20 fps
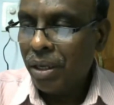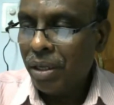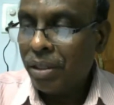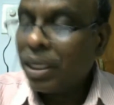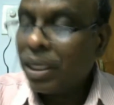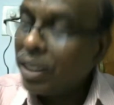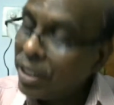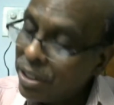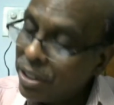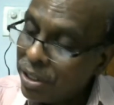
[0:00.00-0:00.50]

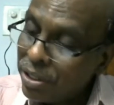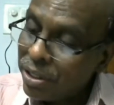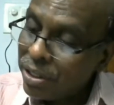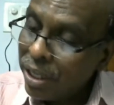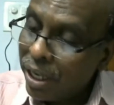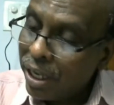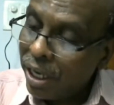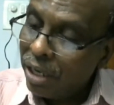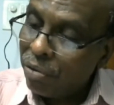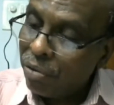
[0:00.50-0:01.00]
That is the
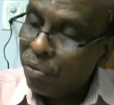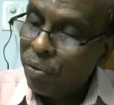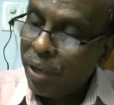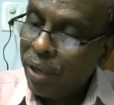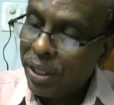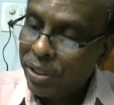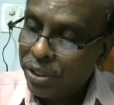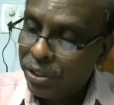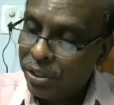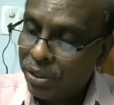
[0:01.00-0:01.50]
second
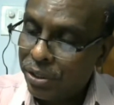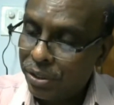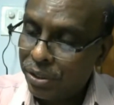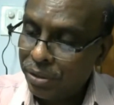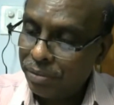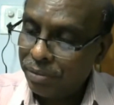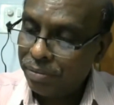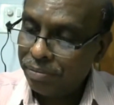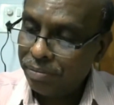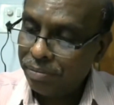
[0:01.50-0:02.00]
phase.
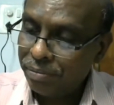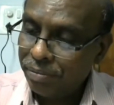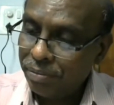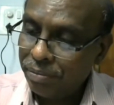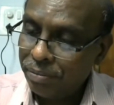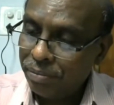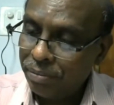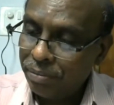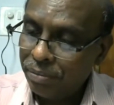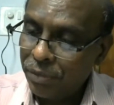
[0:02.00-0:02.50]

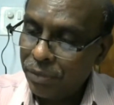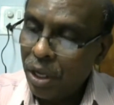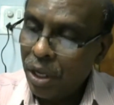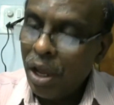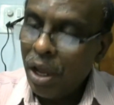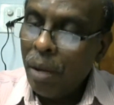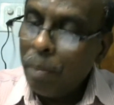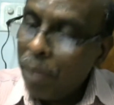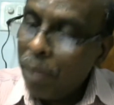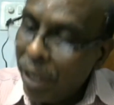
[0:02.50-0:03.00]

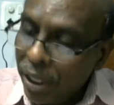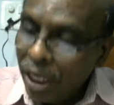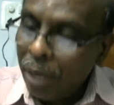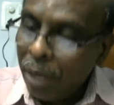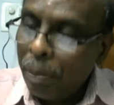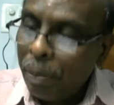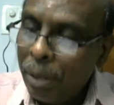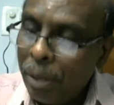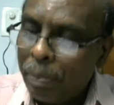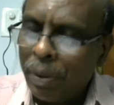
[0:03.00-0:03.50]

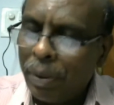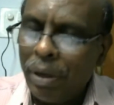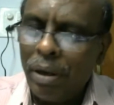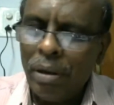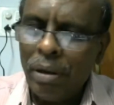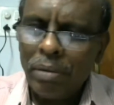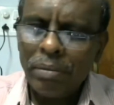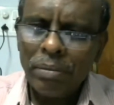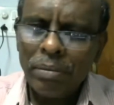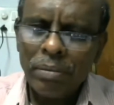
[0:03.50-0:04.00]
Many
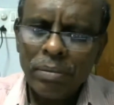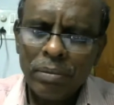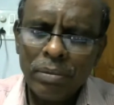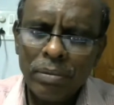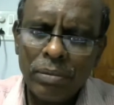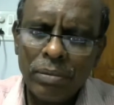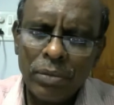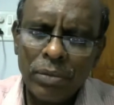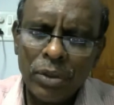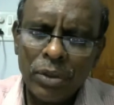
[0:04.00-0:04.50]
people,
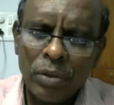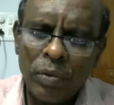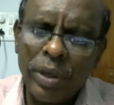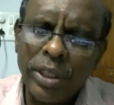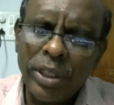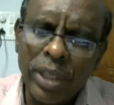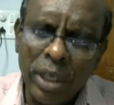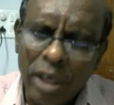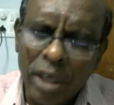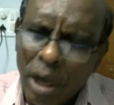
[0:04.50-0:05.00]

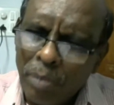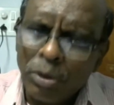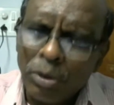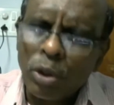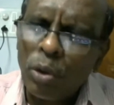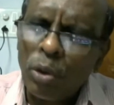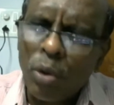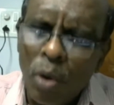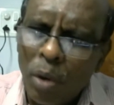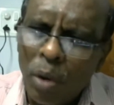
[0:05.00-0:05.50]
when they come
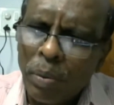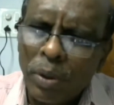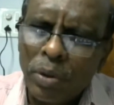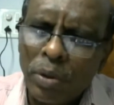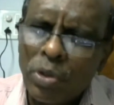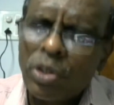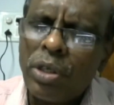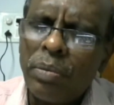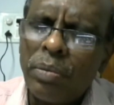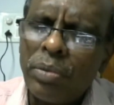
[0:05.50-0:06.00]
to know
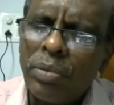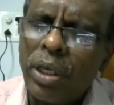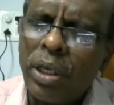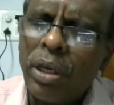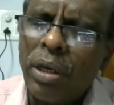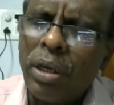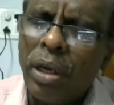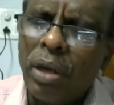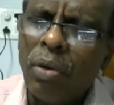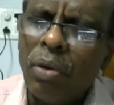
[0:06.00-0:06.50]
about
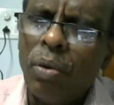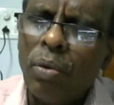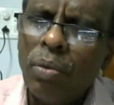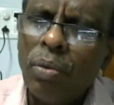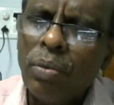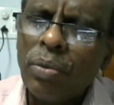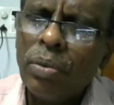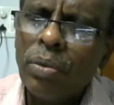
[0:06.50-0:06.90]
something new,